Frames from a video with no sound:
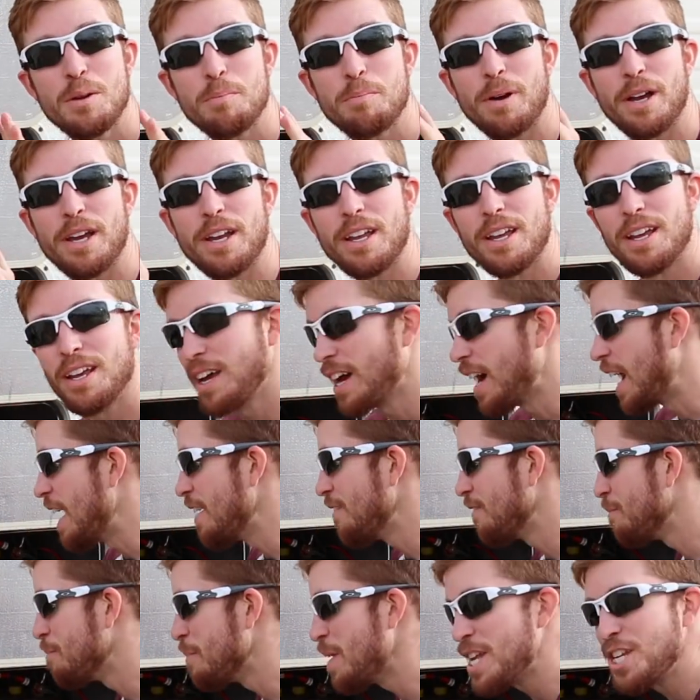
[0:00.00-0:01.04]
But
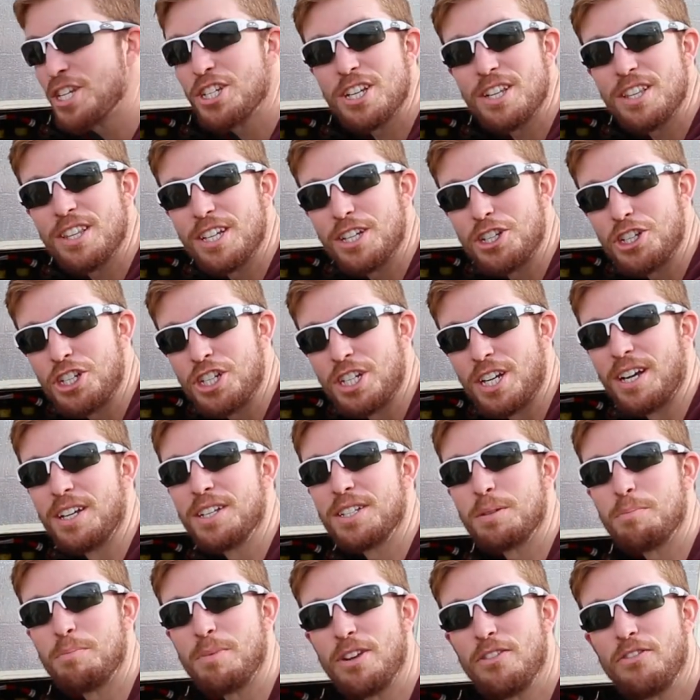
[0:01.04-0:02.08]
I've mentioned the
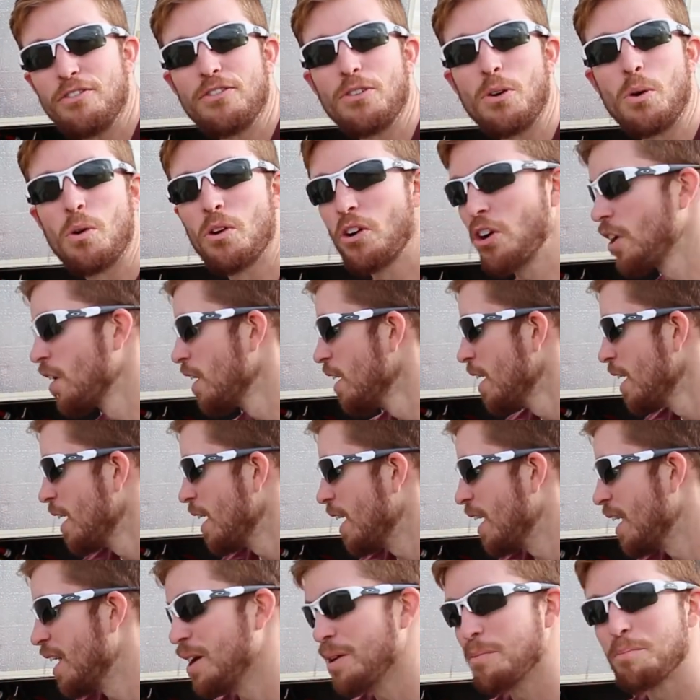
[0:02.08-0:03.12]
shunt before,
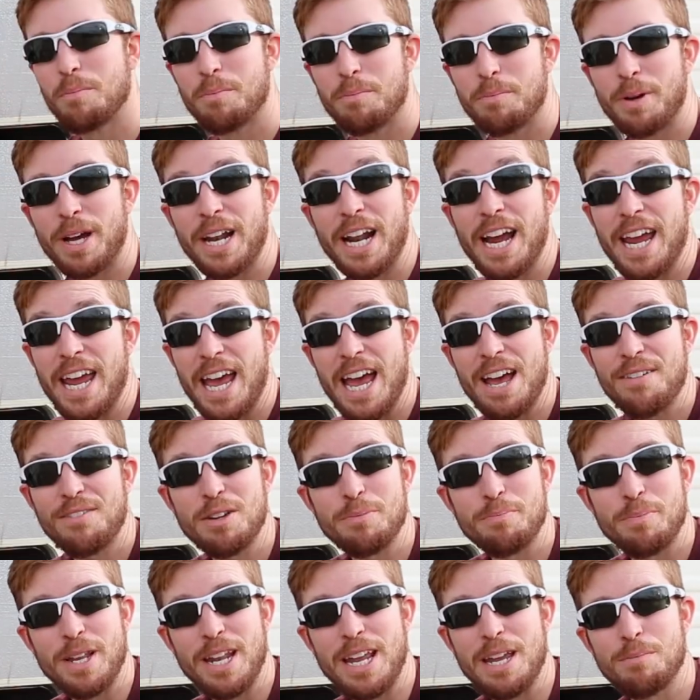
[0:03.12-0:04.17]
uh, but I
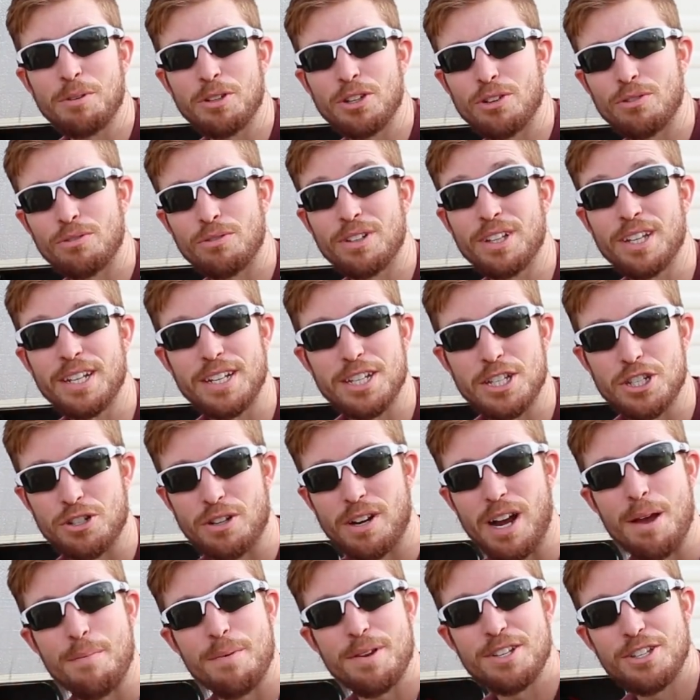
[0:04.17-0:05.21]
haven't been able to really
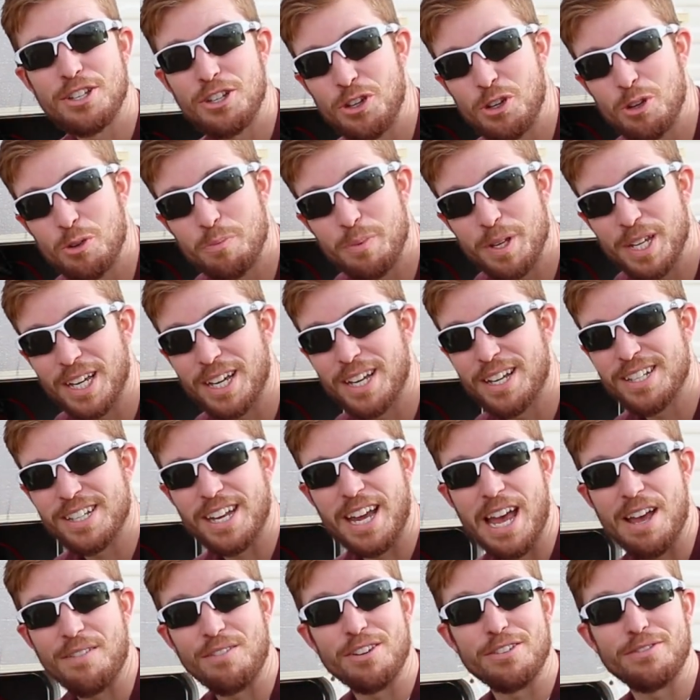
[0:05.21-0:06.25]
describe it to you because
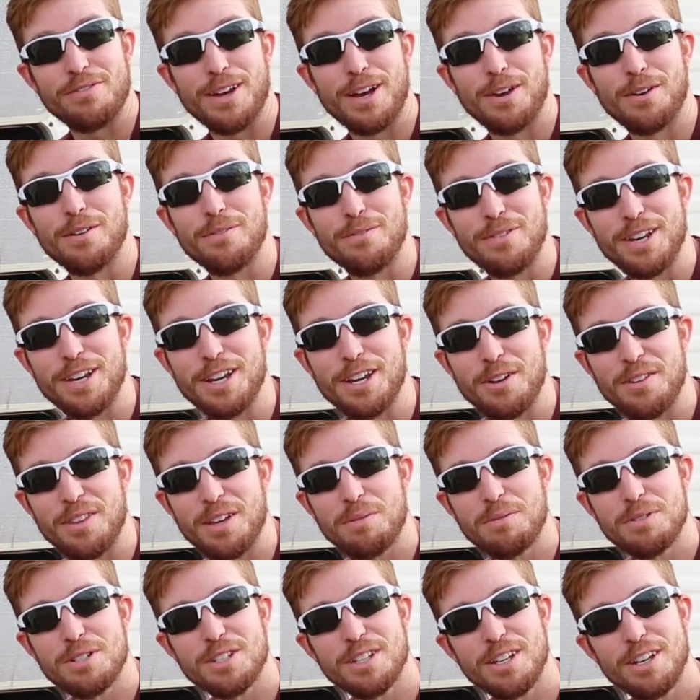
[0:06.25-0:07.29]
I haven't found a video
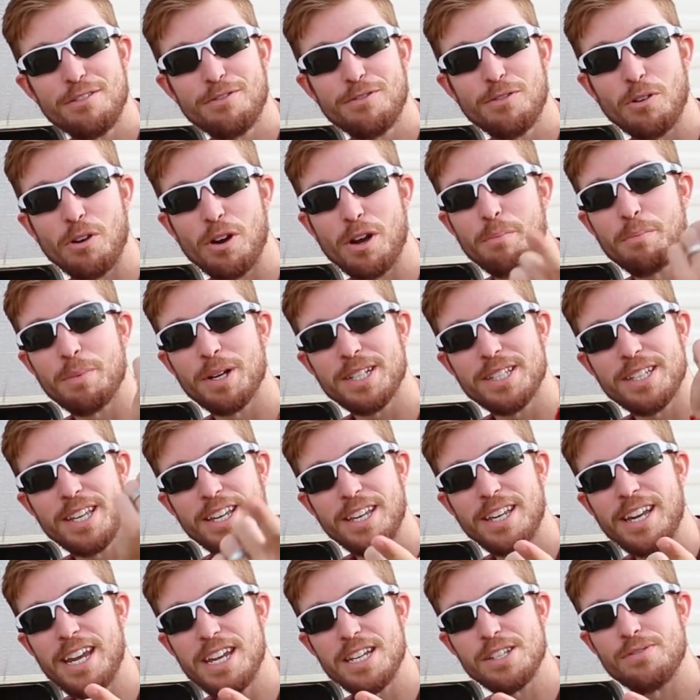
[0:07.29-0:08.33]
that was good for it. But
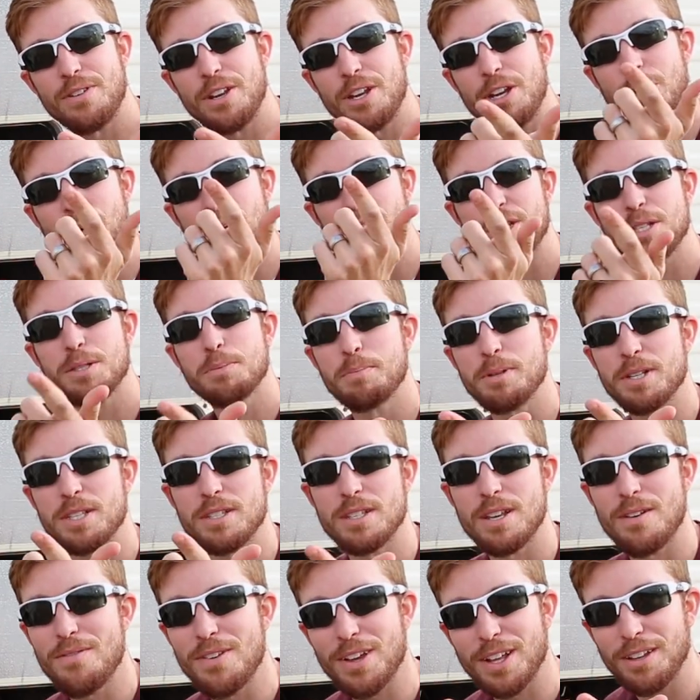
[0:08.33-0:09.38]
today's video is
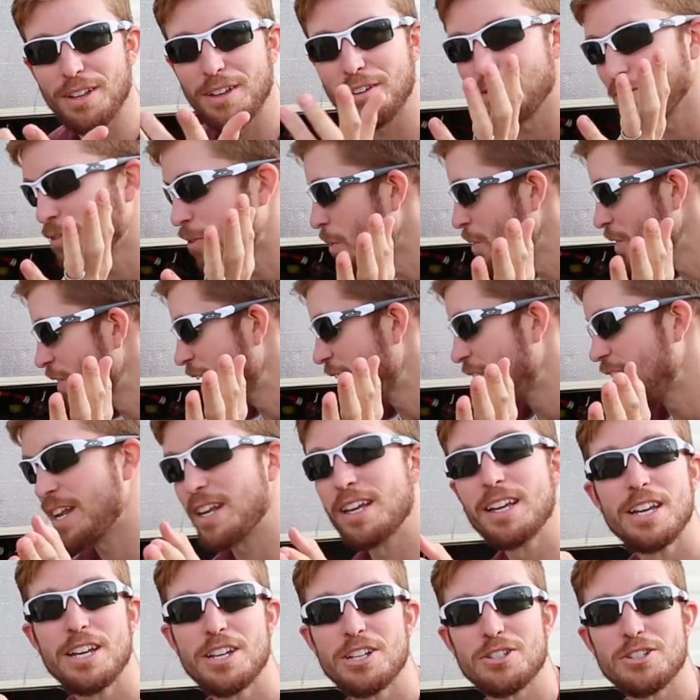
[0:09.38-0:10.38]
specifically for that.